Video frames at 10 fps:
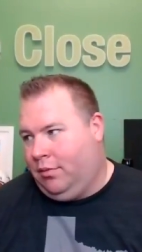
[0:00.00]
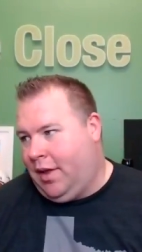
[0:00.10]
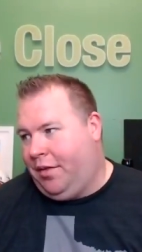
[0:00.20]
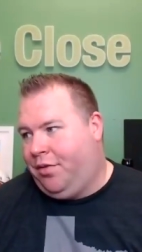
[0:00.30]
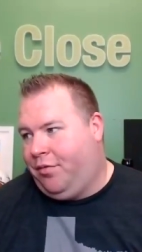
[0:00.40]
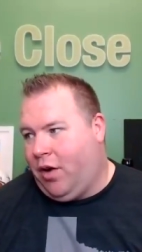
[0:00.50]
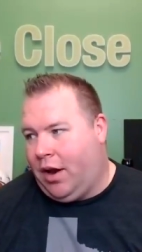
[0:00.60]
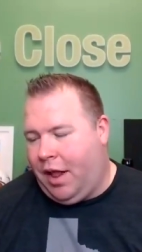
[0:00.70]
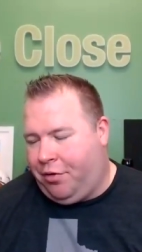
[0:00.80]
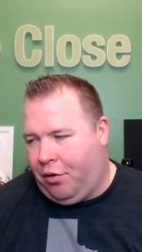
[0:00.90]
that
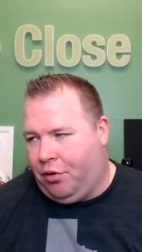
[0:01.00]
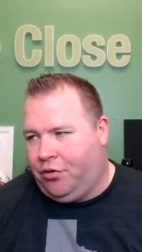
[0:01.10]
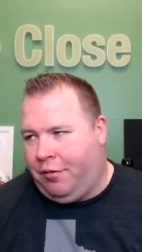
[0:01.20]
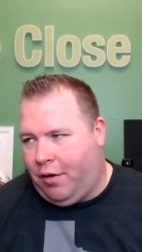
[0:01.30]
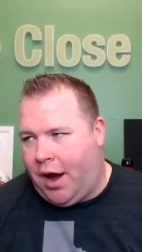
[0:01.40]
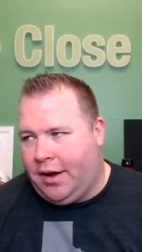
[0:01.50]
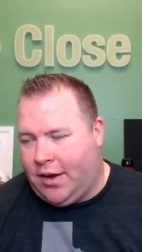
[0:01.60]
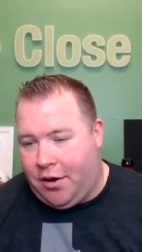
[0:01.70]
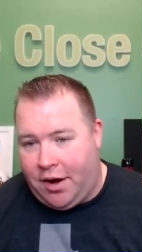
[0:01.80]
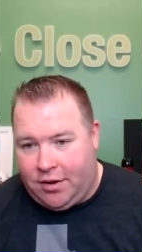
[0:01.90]
fr- that Thursday, Friday,
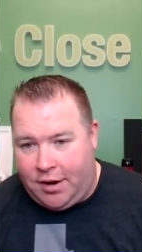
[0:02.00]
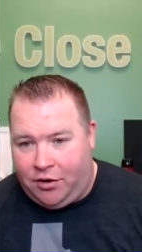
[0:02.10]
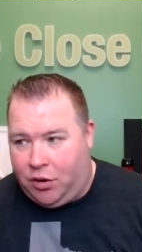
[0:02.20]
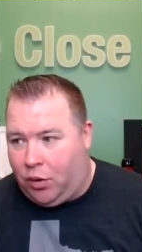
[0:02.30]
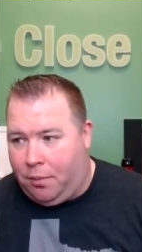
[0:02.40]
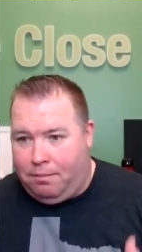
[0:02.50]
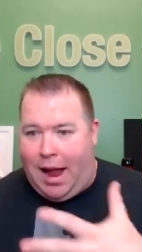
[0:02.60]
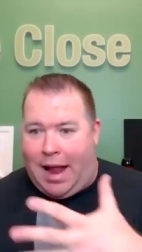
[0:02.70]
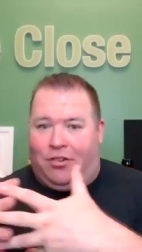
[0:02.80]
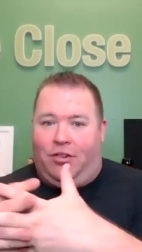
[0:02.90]
Saturday, Sunday, so they were
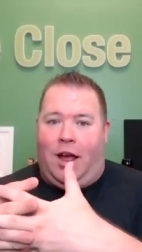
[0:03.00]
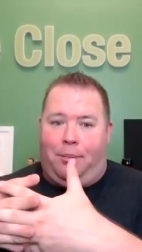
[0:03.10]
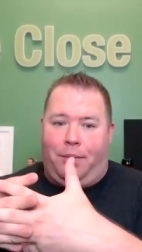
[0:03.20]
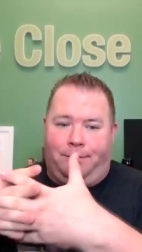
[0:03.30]
matched up